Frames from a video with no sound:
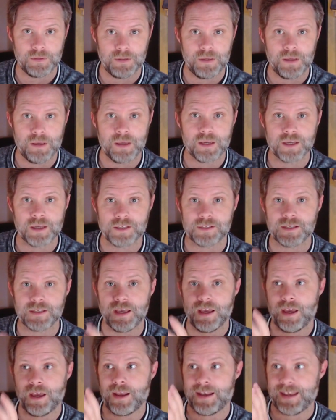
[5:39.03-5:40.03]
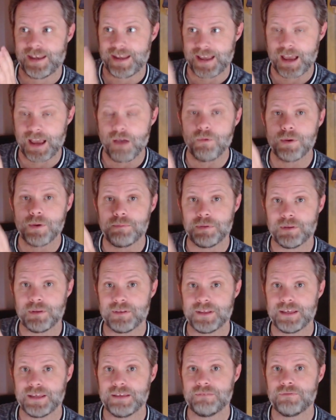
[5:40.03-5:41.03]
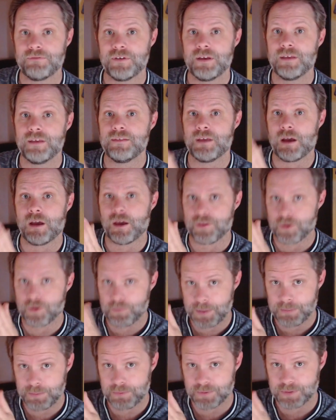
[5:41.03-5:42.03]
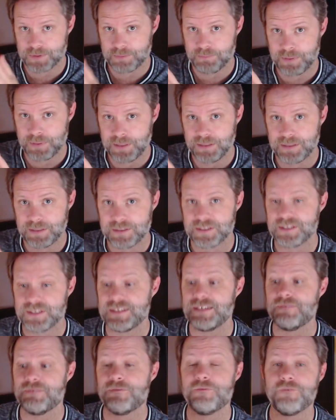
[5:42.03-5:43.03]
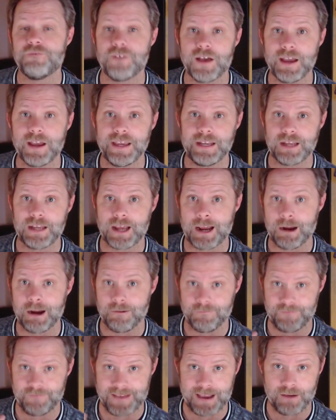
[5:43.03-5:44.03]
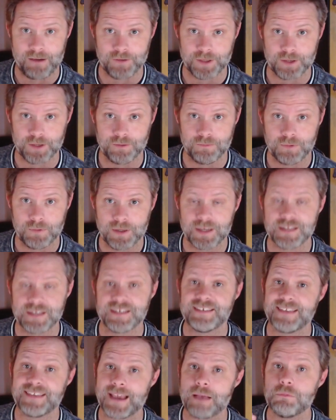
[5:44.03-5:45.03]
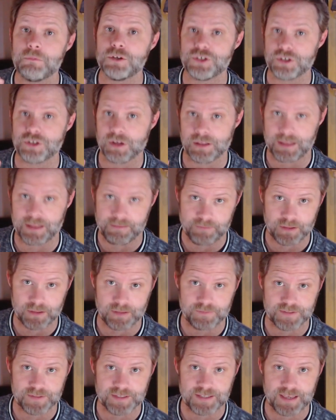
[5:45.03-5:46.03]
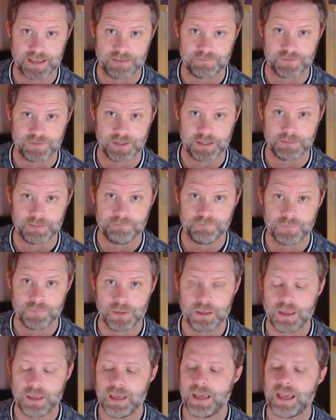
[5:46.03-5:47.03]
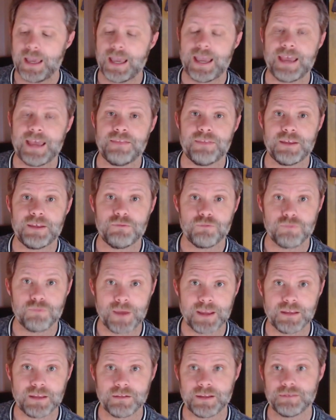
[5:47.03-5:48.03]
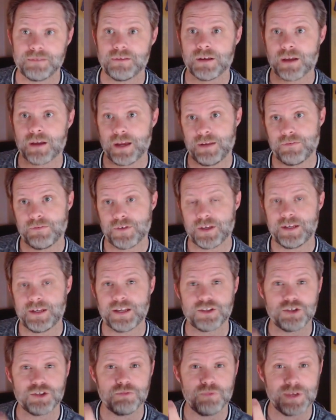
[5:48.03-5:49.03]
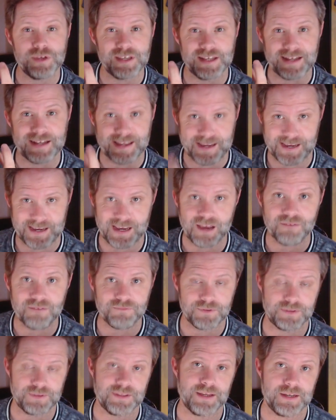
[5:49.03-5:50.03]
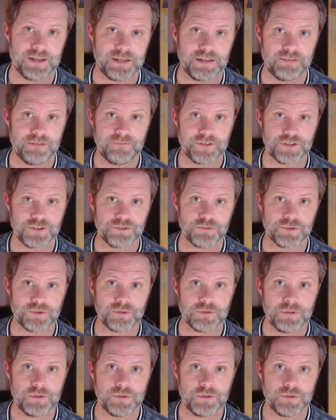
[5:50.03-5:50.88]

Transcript: Because now we believe that other people's opinions define our value, establish our level of safety, and then regulate the kind of connection we can have with that individual.